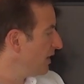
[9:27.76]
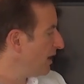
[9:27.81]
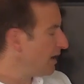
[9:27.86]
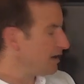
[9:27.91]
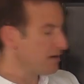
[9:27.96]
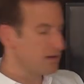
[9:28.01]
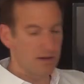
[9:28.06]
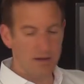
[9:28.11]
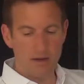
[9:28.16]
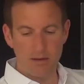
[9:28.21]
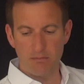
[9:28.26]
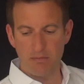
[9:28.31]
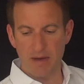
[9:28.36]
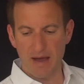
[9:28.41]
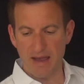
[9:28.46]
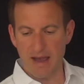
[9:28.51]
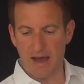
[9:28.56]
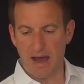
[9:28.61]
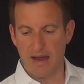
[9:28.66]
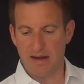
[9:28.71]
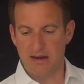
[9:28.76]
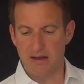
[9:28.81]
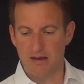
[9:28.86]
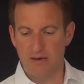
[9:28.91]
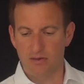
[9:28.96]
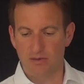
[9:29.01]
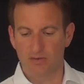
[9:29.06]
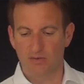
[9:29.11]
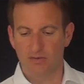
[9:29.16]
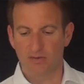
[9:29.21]
and my
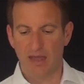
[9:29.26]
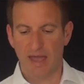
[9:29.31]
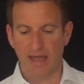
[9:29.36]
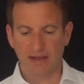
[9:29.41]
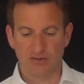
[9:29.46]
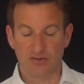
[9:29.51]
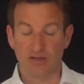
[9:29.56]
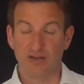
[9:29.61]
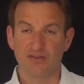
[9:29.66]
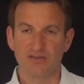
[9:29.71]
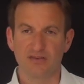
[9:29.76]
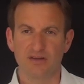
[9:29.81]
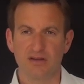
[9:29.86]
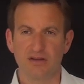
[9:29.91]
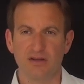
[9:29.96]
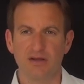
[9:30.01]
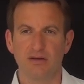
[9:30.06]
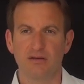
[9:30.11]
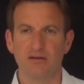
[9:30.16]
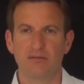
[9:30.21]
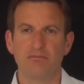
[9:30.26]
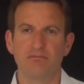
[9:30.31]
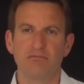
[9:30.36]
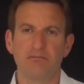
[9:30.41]
unknowns actually sit in here.